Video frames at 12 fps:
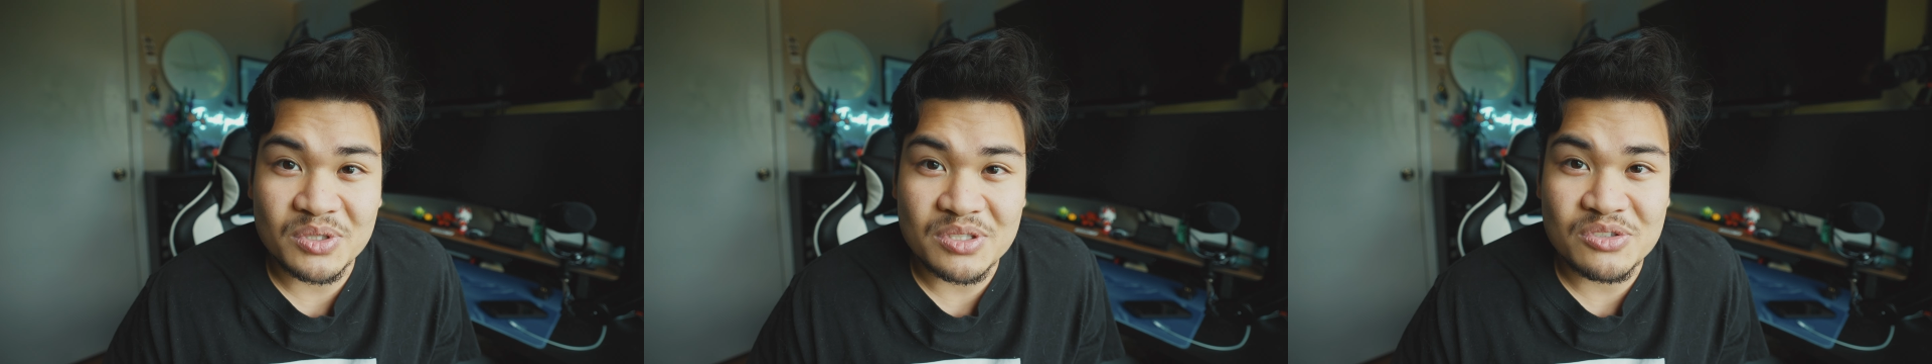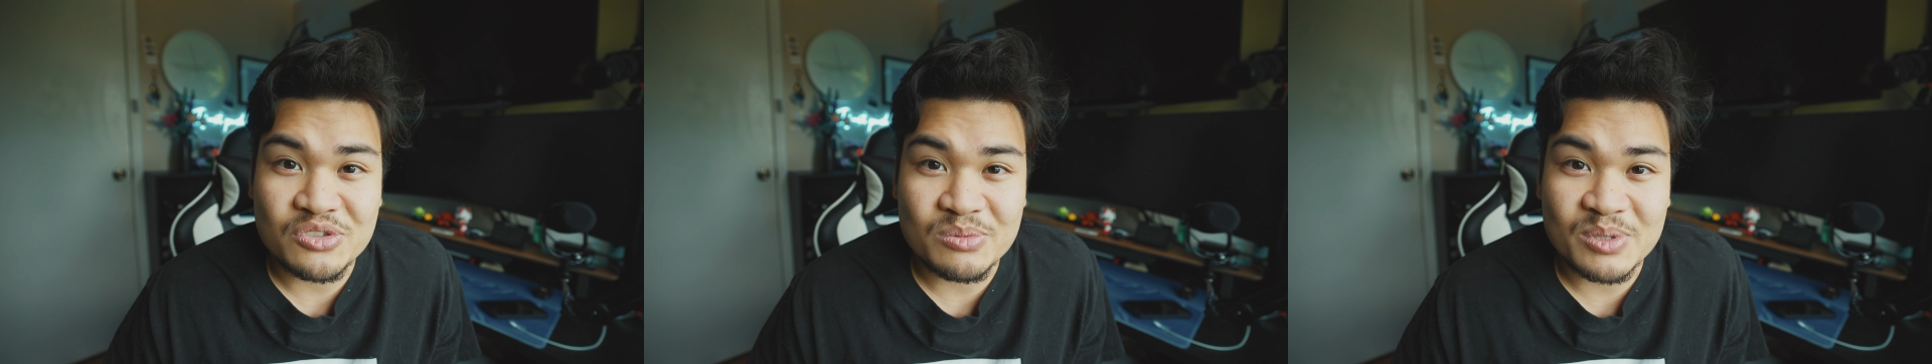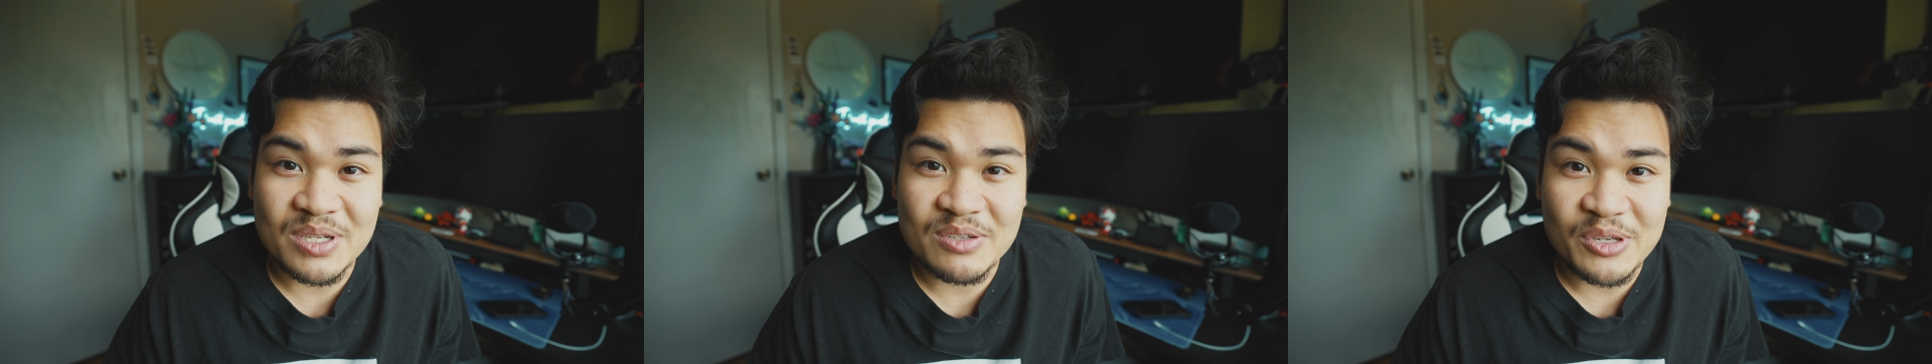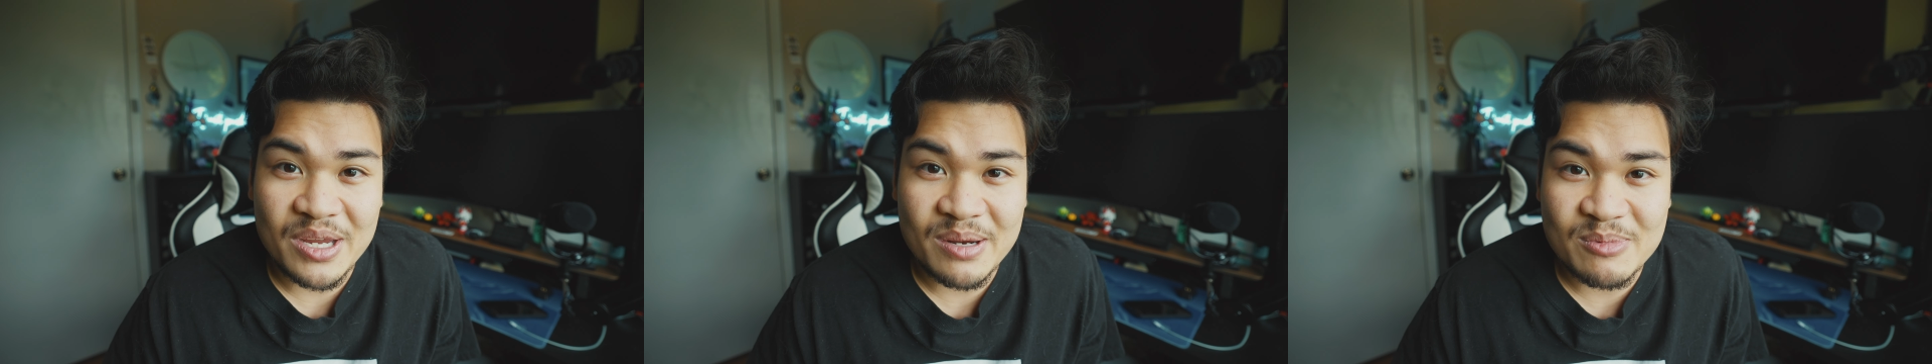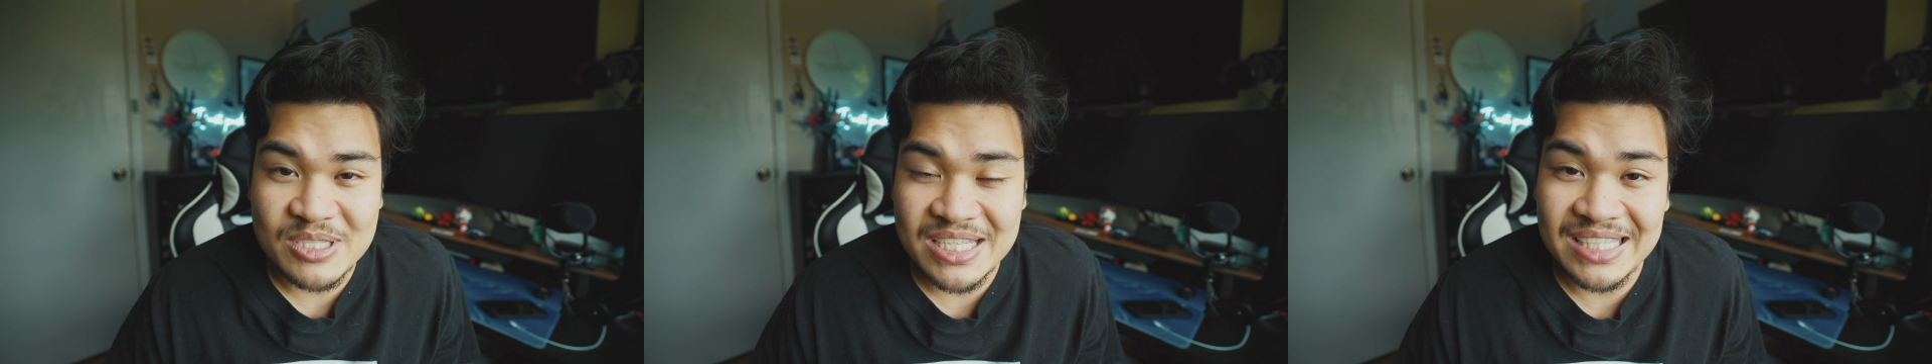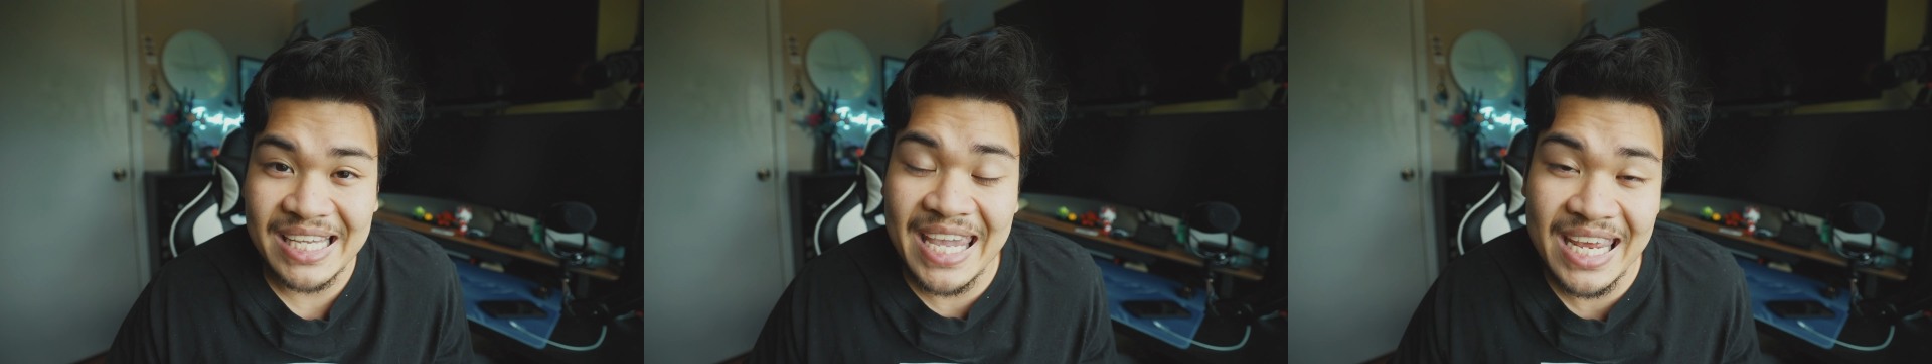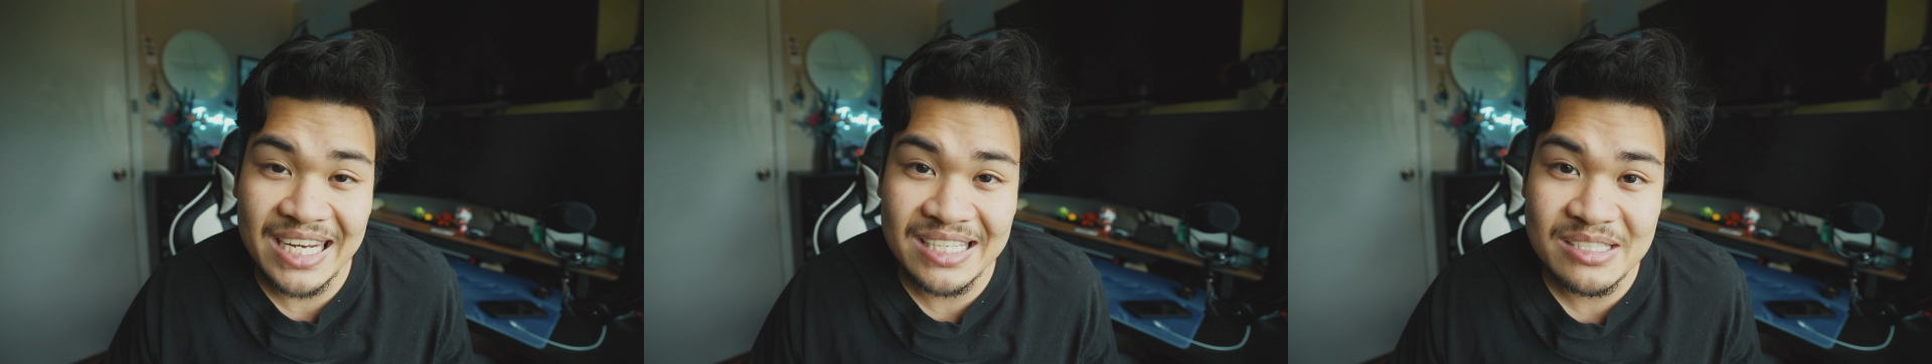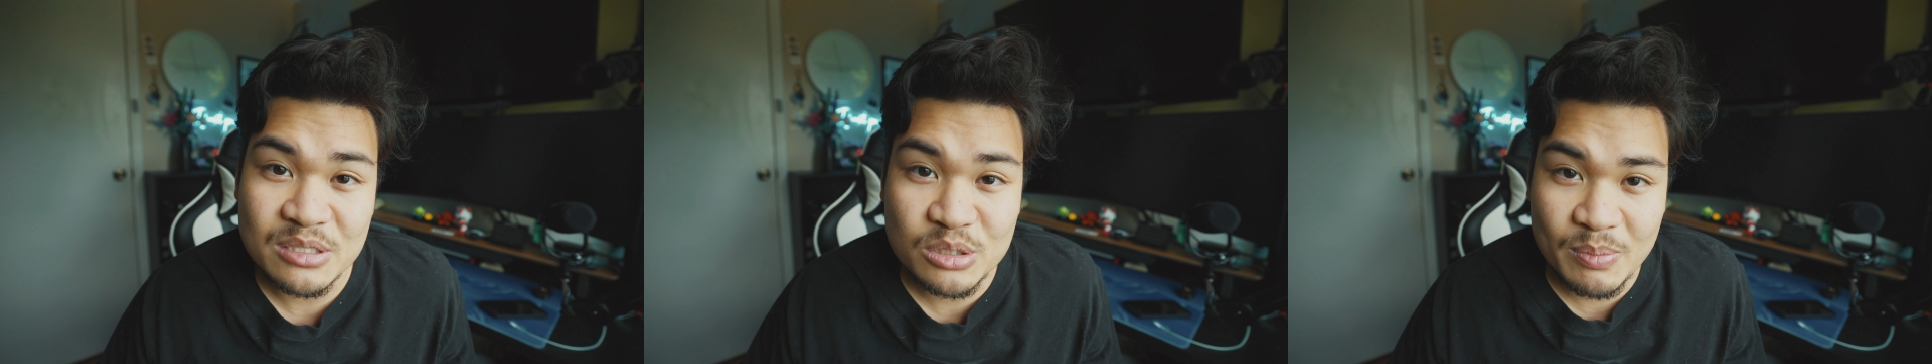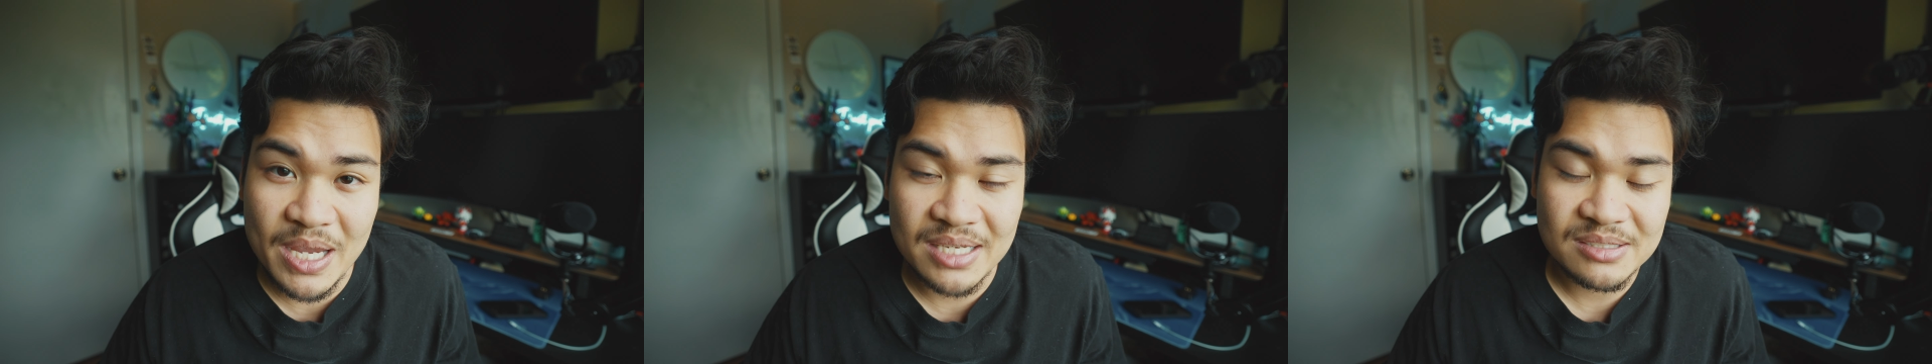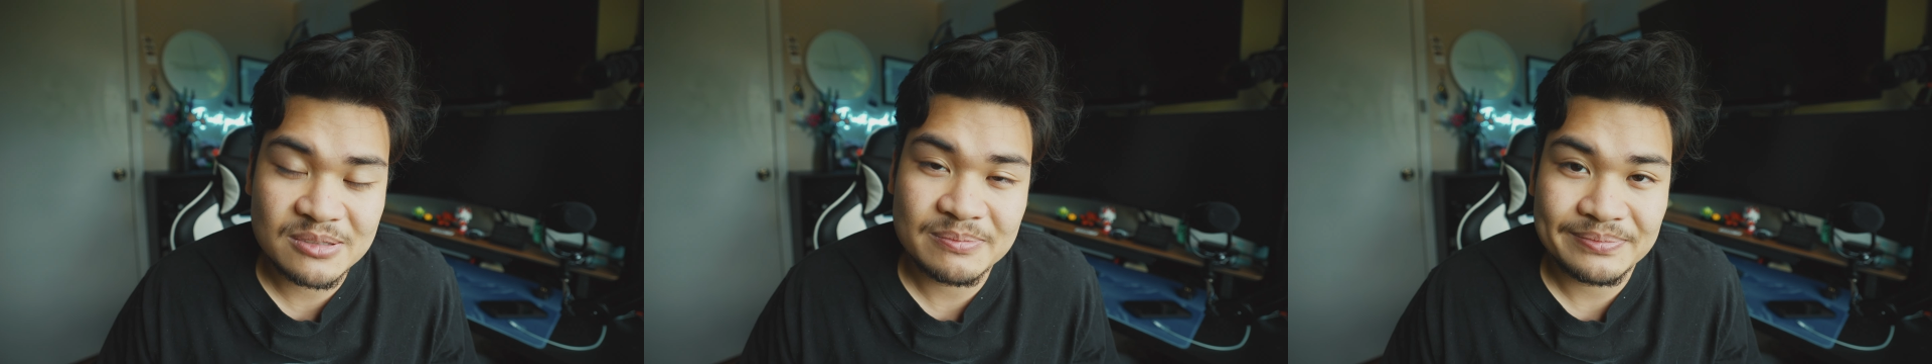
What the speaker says: consumer level cameras in the Canon space.